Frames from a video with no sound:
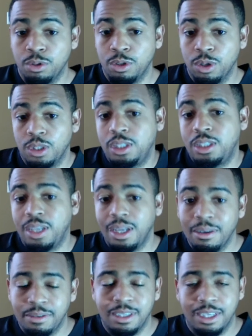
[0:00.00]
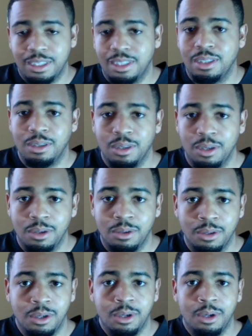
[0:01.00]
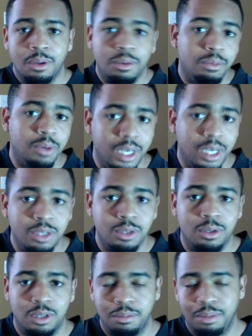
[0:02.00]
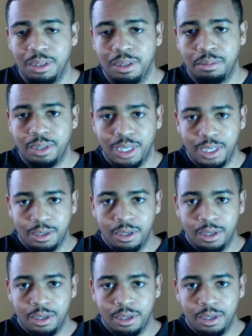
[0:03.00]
yourself doesn't know when you're going to be able to play.